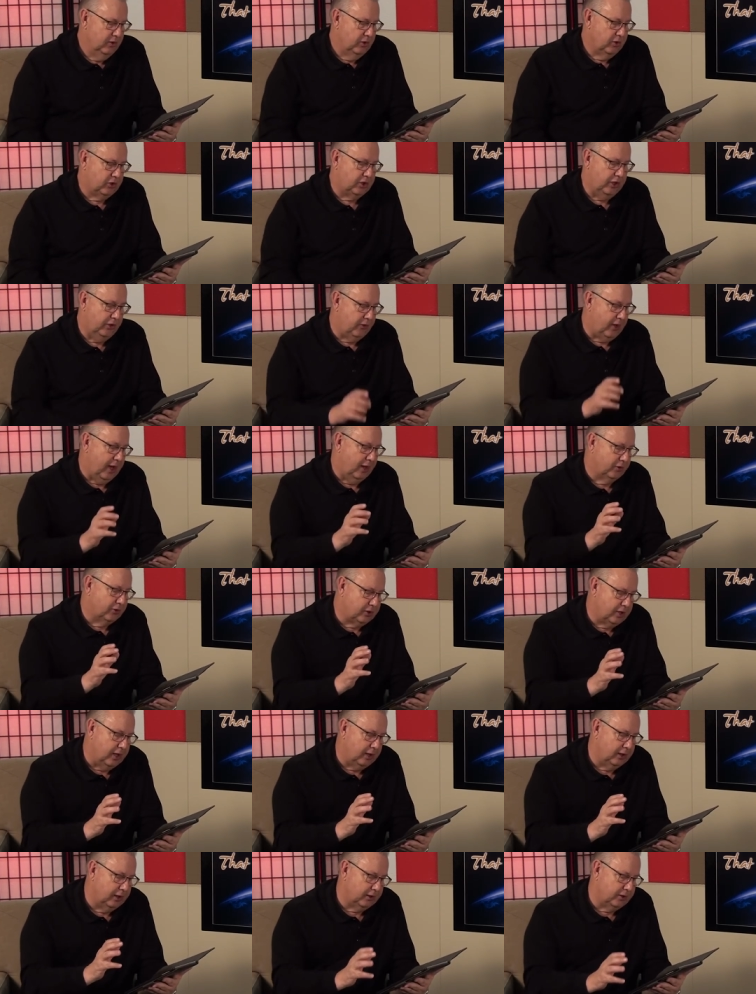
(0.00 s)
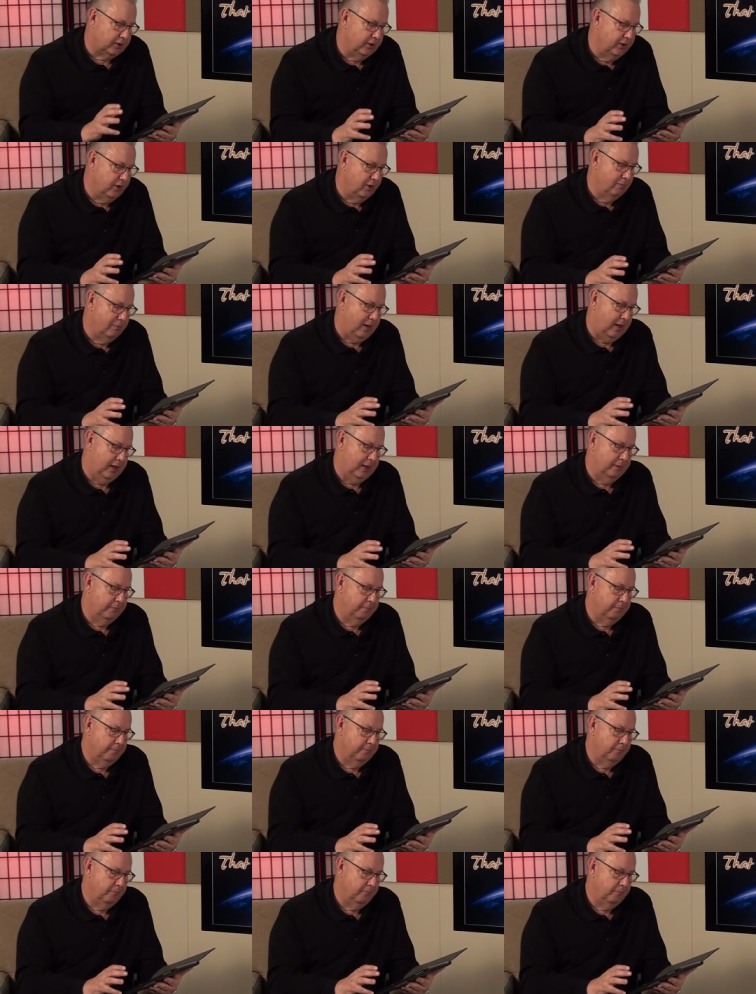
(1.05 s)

See thou tell it to no man,